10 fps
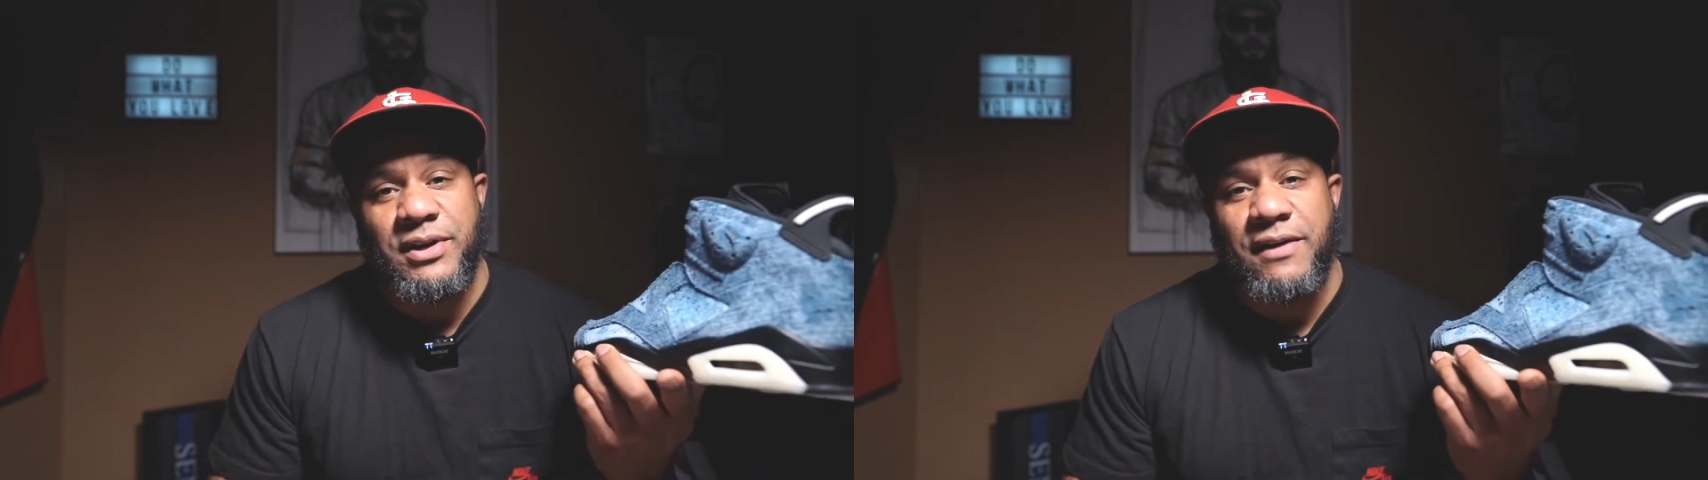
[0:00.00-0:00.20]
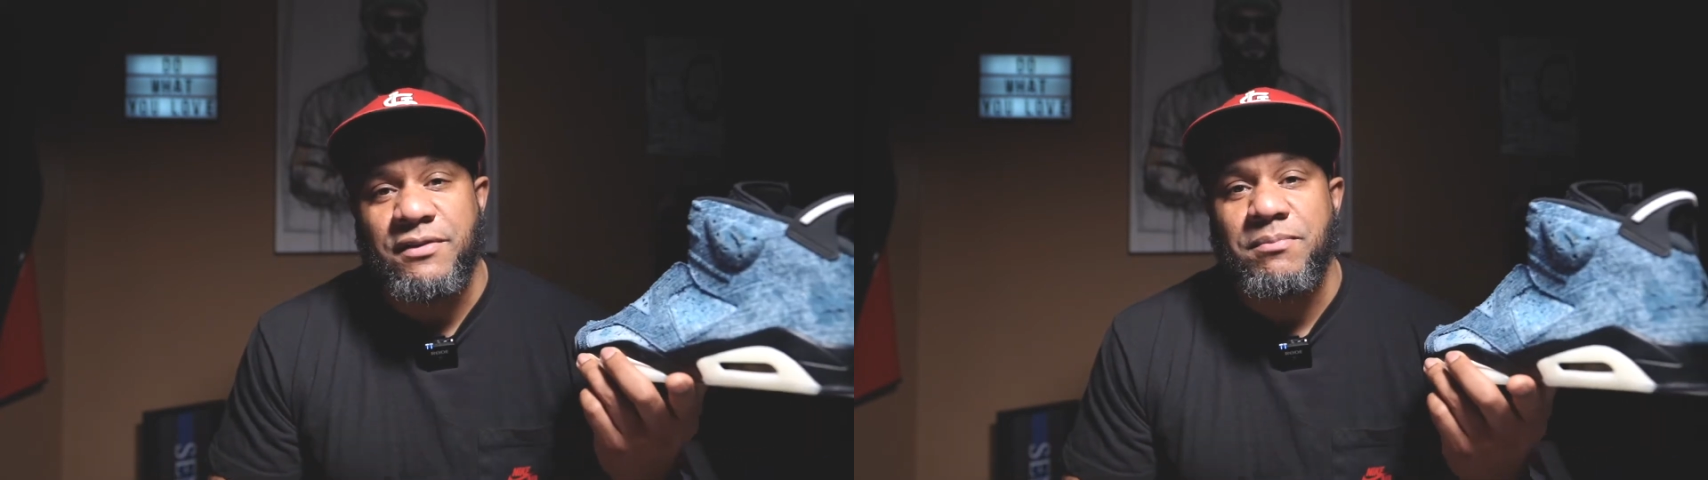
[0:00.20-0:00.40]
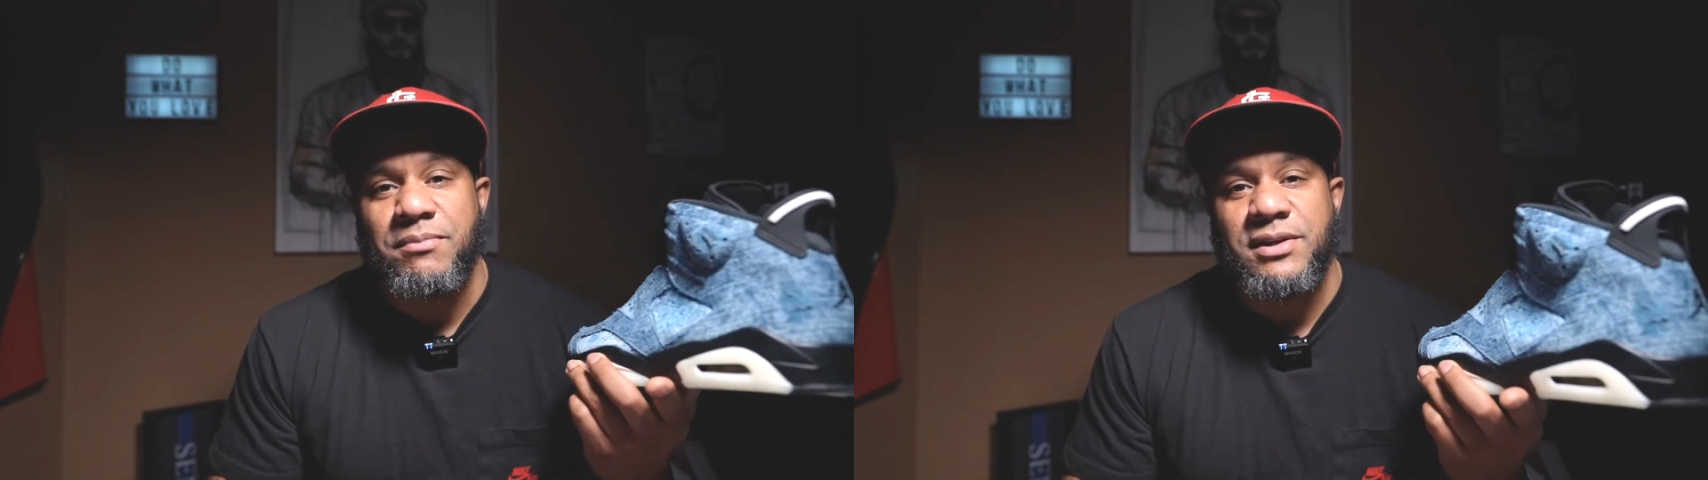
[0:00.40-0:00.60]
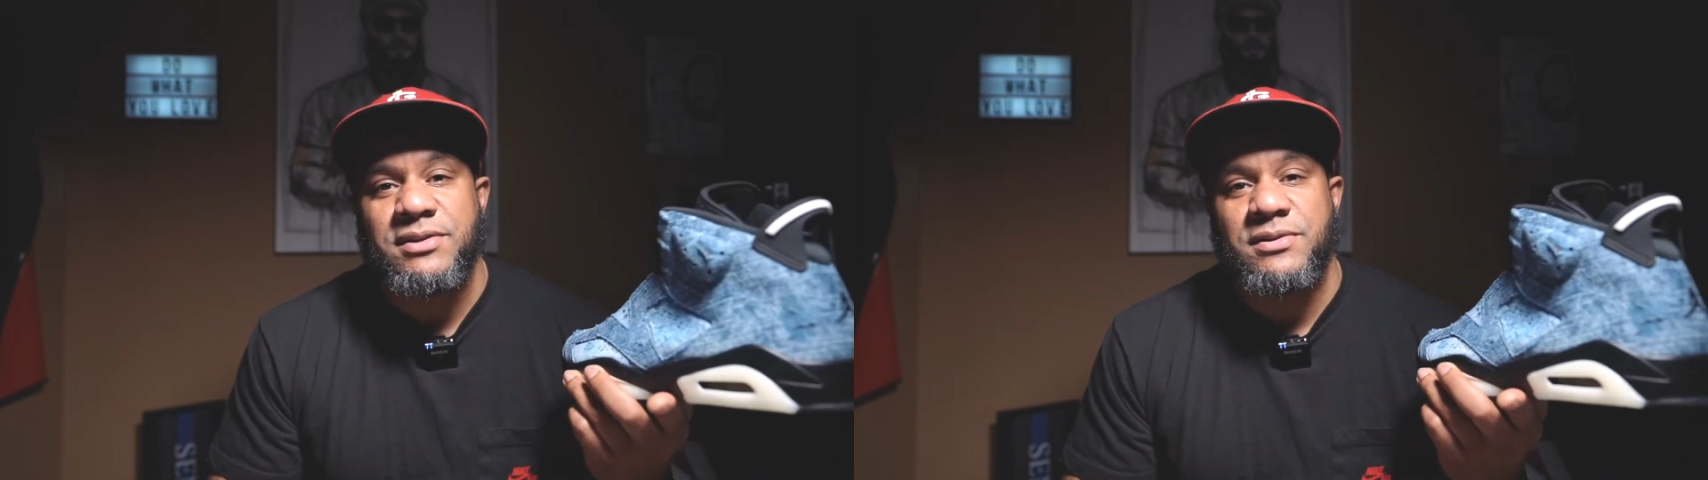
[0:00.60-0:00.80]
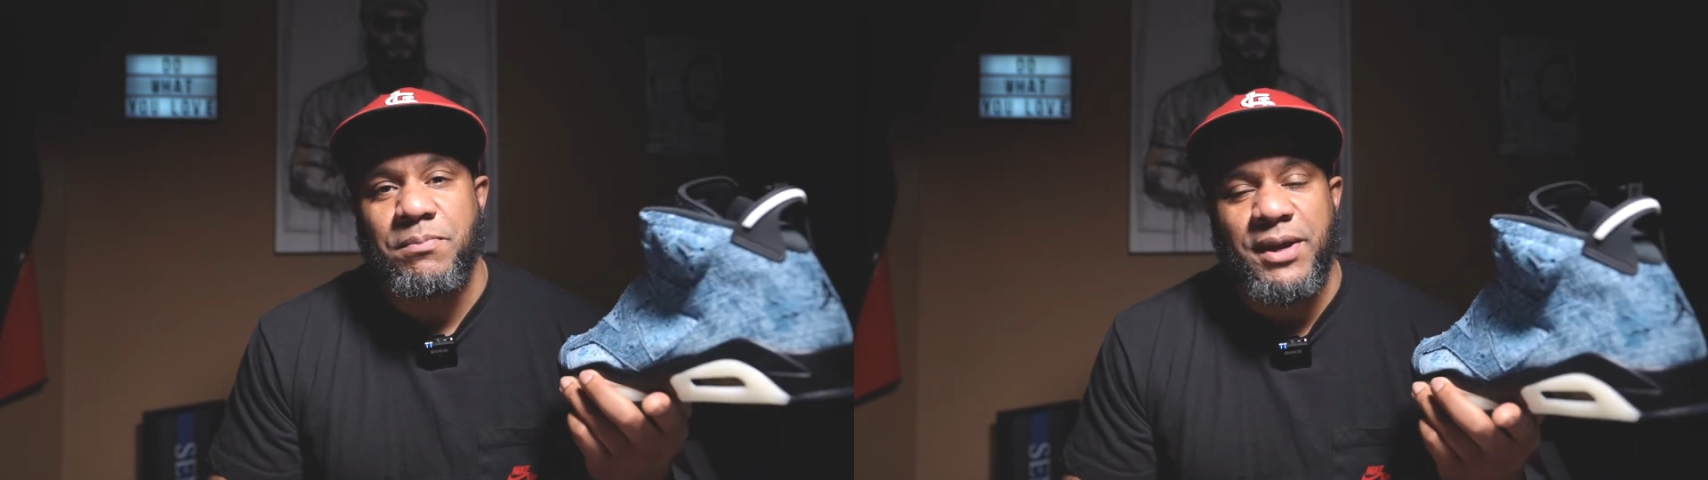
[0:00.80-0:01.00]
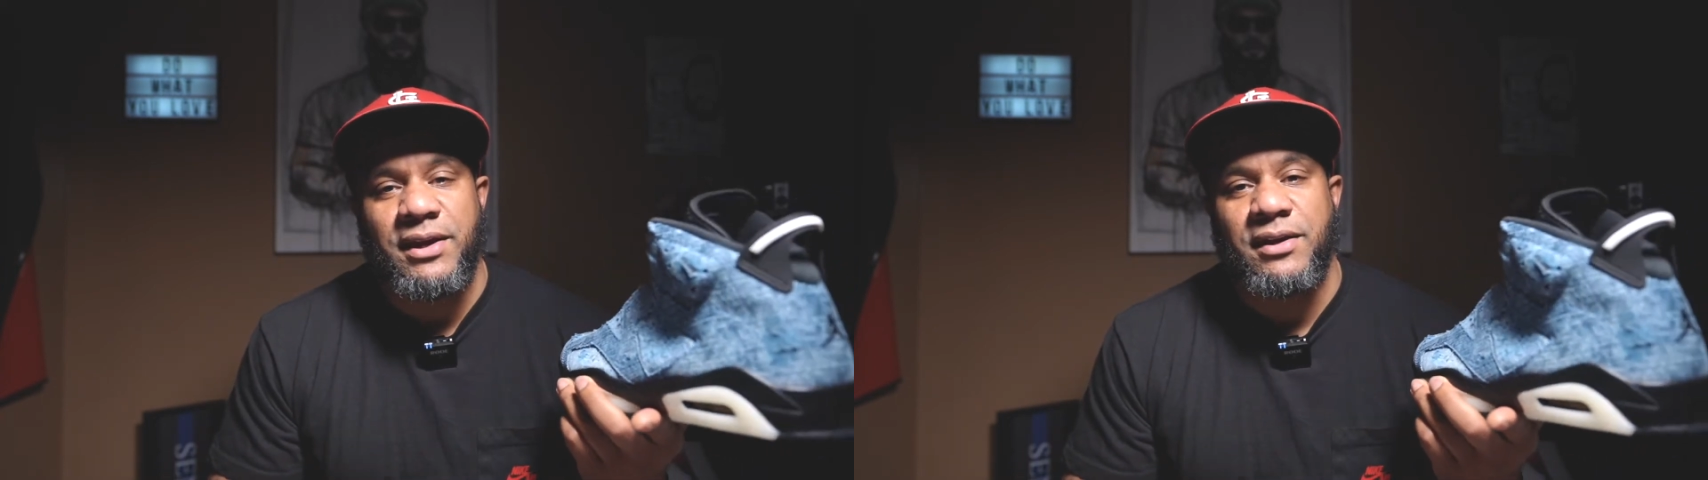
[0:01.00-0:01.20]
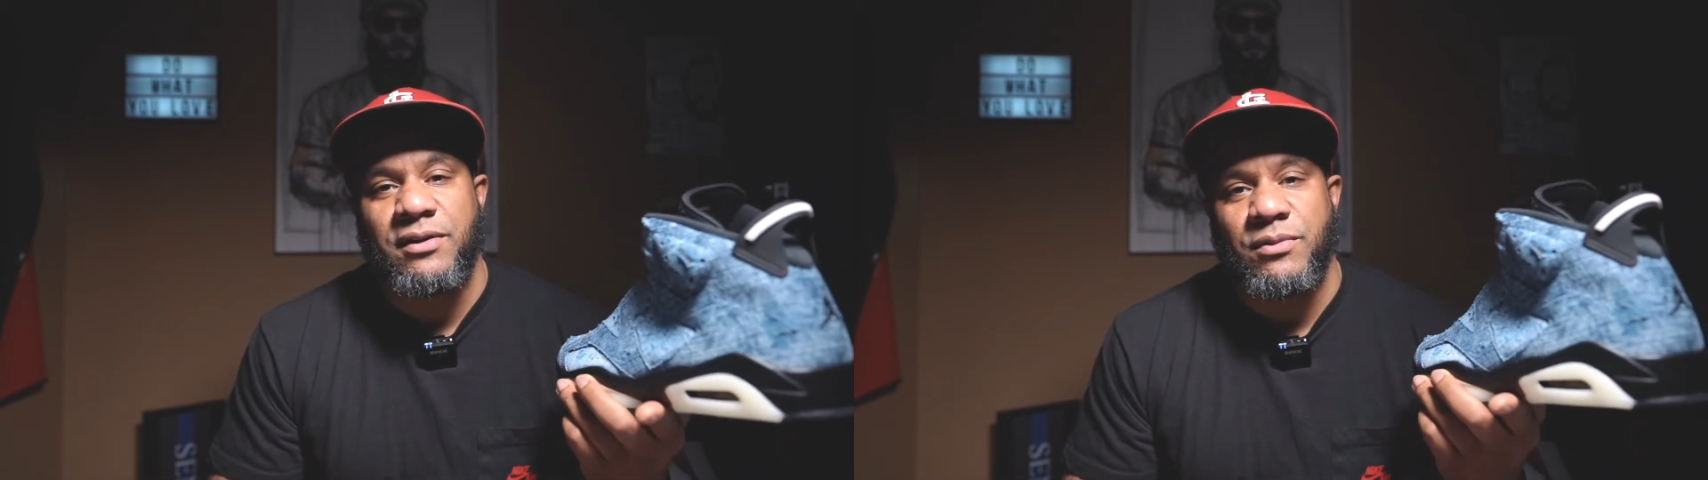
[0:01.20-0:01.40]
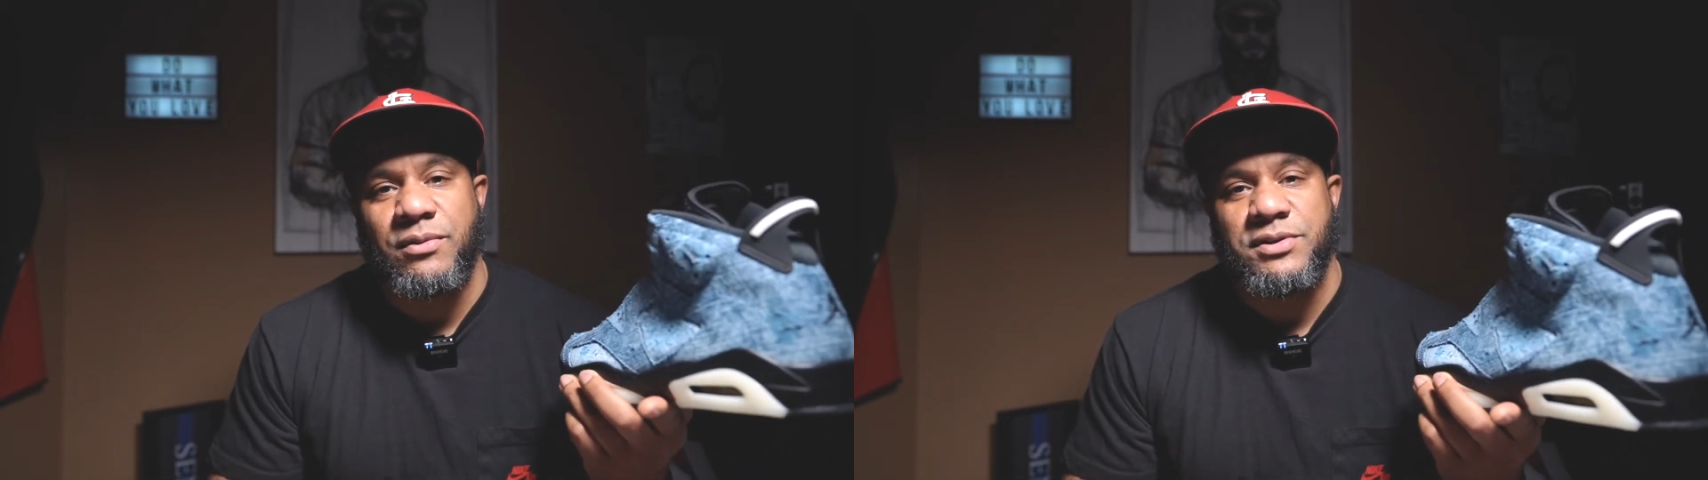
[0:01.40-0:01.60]
gonna have to mix some paint
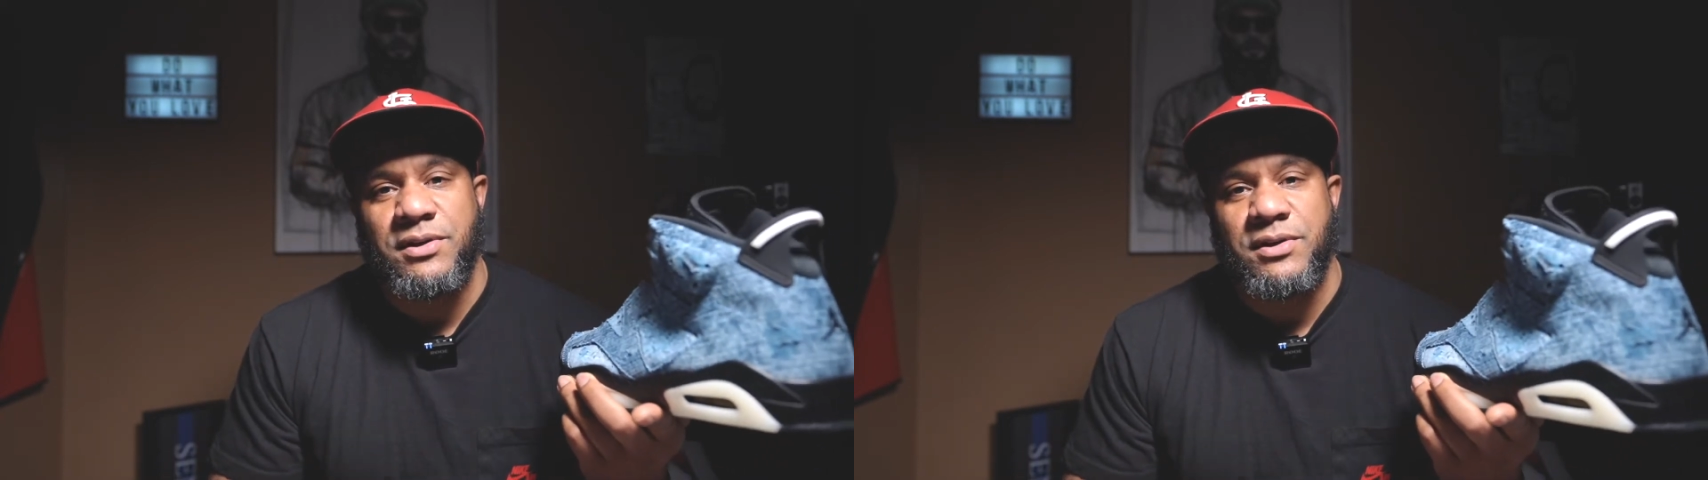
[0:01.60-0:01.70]
in order